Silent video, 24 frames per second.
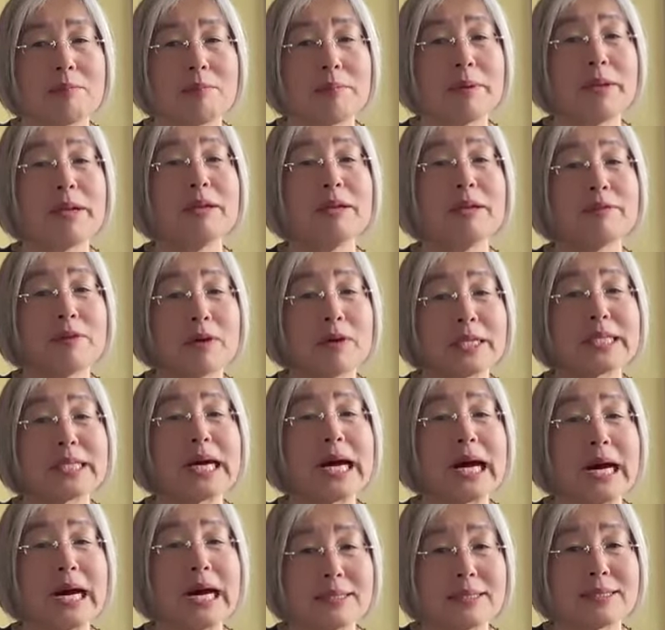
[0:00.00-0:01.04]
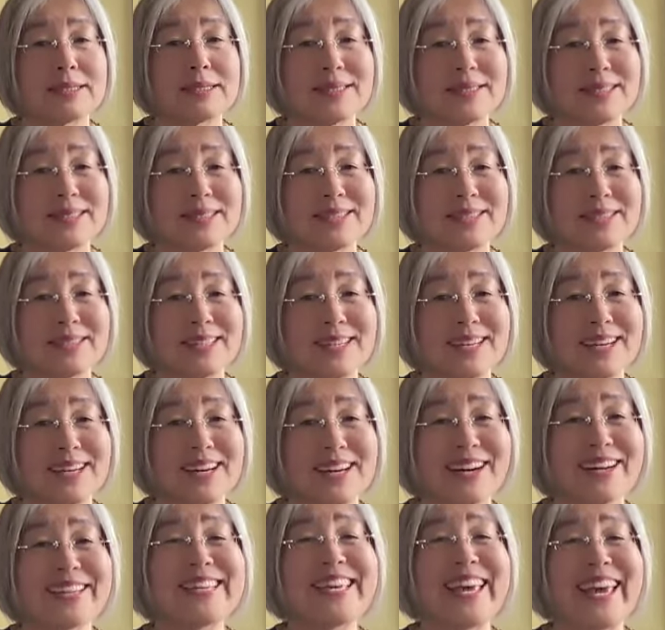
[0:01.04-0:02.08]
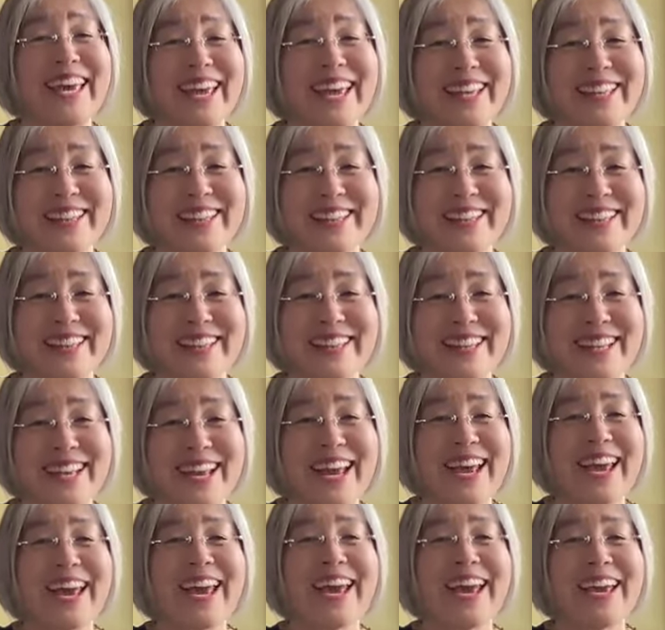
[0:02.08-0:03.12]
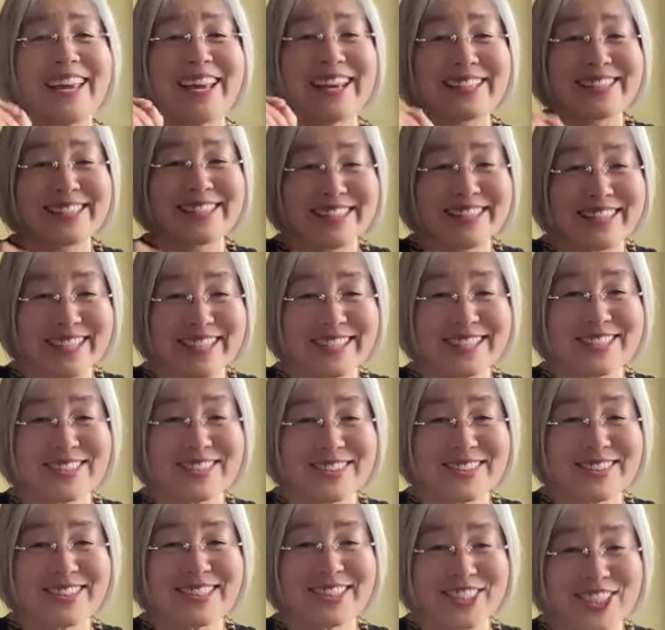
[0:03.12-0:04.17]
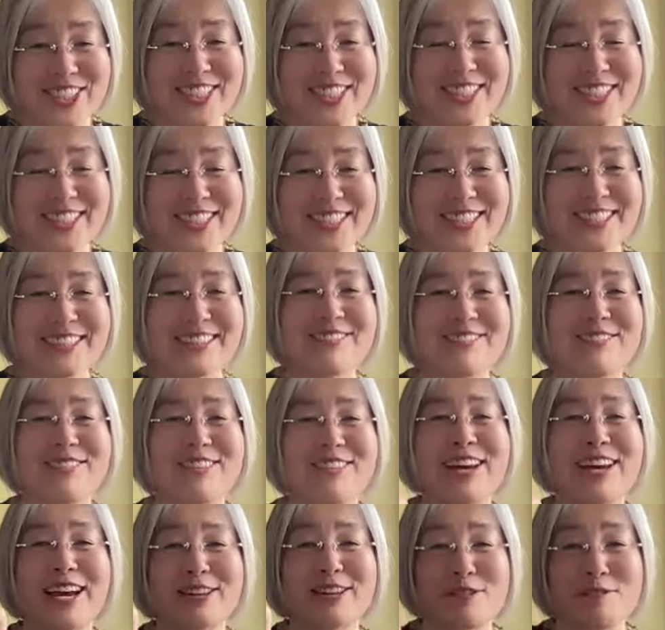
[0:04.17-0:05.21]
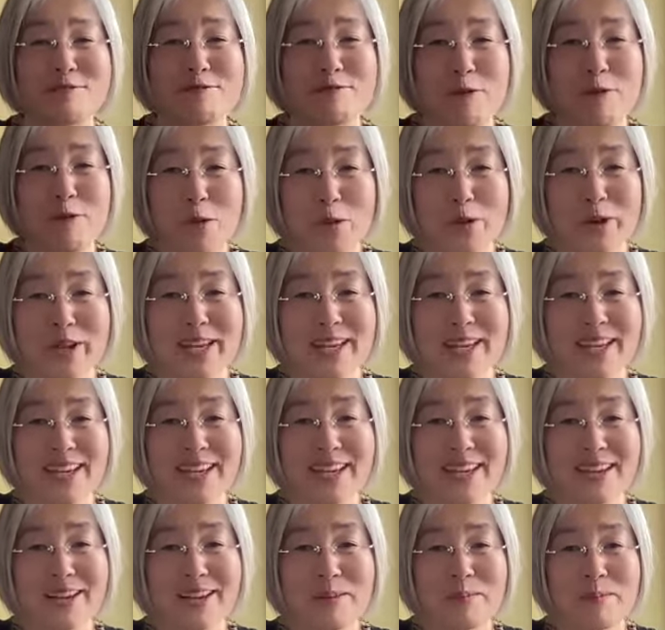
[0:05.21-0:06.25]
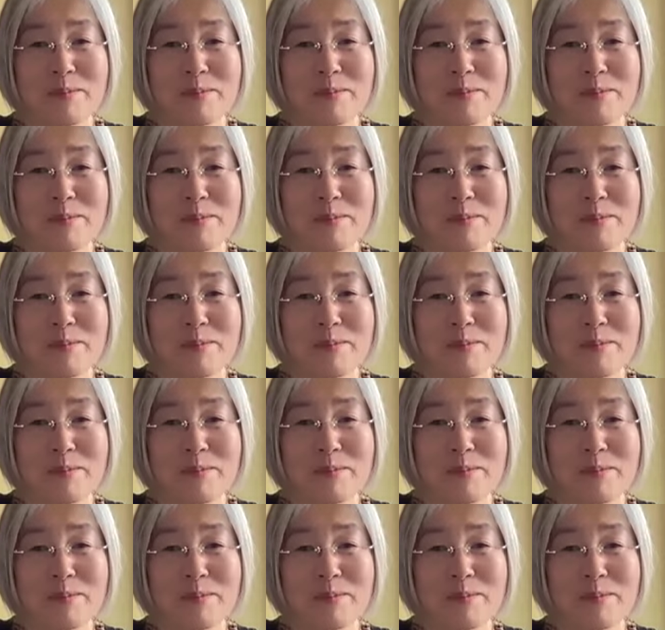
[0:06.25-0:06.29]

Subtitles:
Believe or not, again, ASC girl with IQ 40,